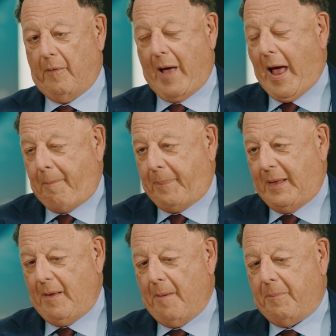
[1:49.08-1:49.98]

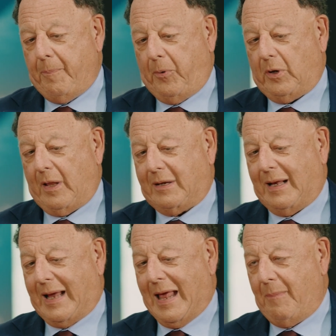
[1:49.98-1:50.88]
happy people
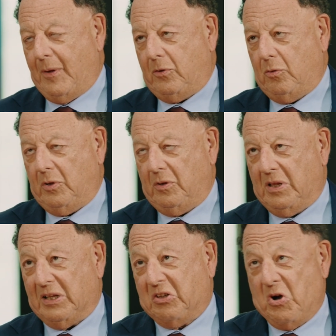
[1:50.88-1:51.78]
that came
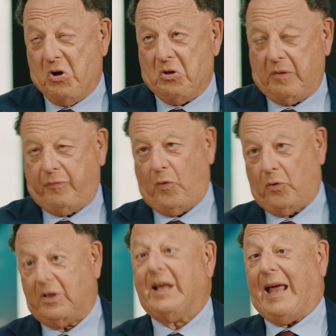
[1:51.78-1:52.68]
during the third, the
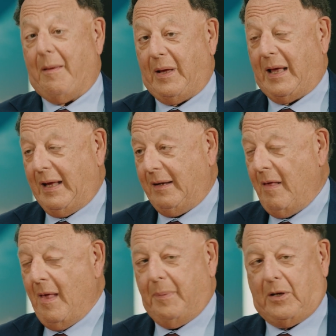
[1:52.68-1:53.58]
fourth, they came again
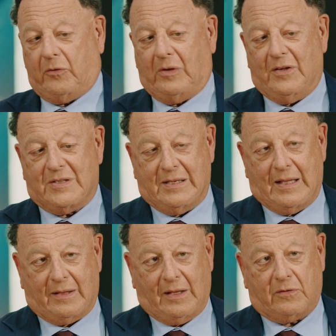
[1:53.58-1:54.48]
because they see
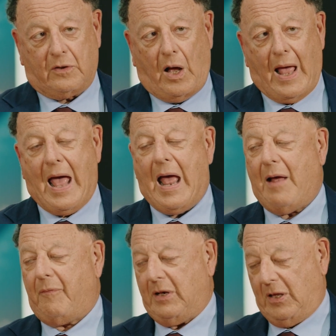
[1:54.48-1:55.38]
that it's
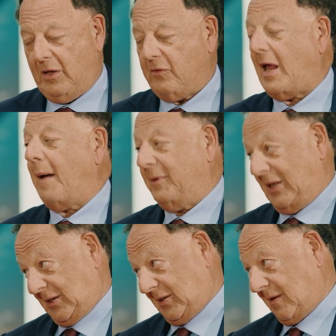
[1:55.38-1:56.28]
every year
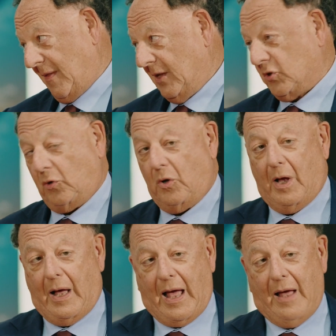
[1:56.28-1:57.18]
updated. So
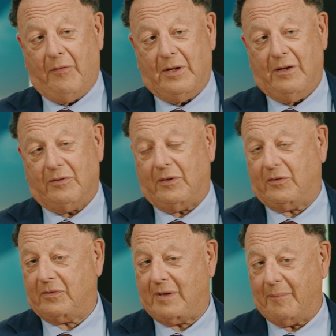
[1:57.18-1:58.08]
every year there
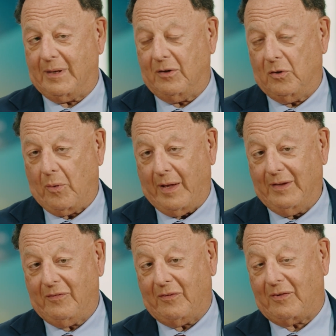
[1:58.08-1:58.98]
is something new. And
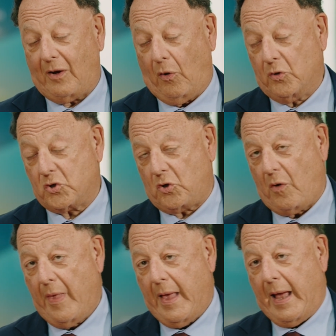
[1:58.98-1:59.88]
this is
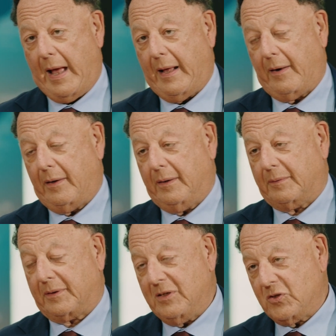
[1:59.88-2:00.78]
also a
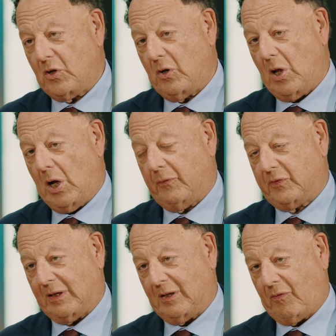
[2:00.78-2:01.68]
reason of
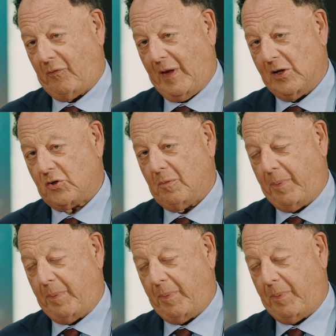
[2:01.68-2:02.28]
satisfaction,